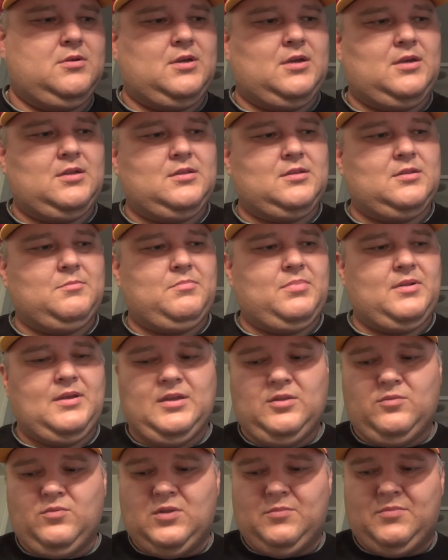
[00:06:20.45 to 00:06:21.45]
And the
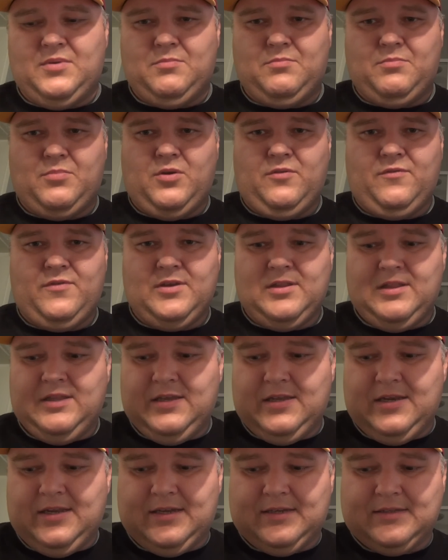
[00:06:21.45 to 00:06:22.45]
blade will be
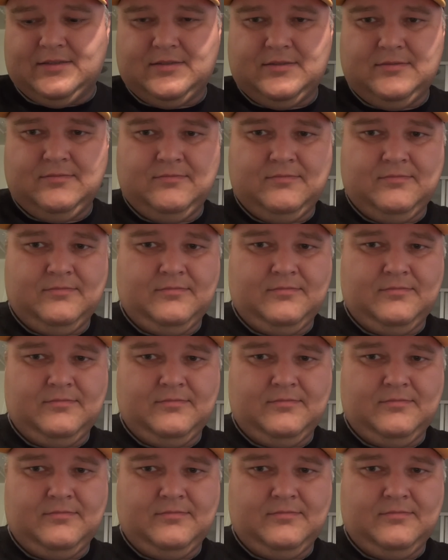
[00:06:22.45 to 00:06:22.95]
perfectly aligned.